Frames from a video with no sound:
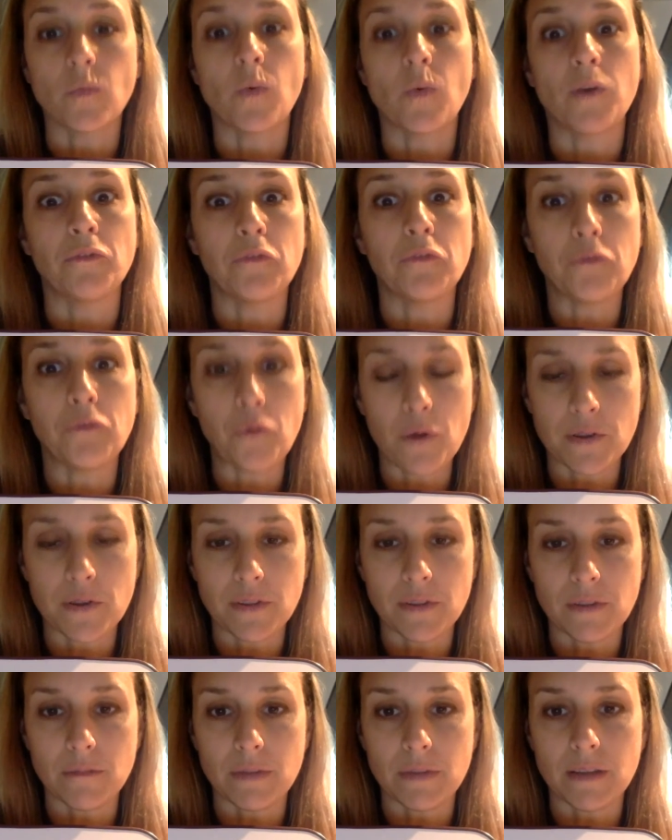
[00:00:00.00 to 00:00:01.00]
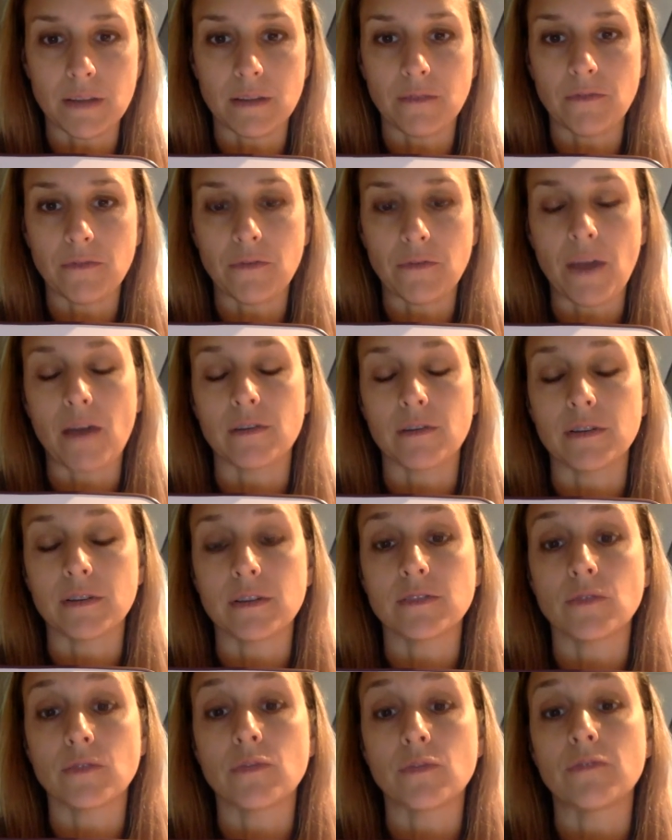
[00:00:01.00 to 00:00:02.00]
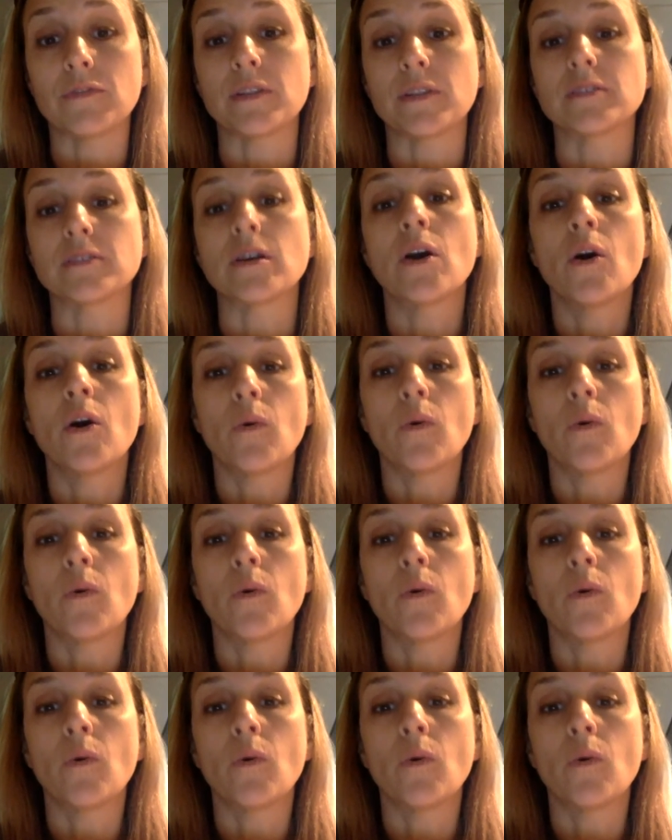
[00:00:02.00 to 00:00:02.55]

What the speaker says: 1/4 can be found as equivalents,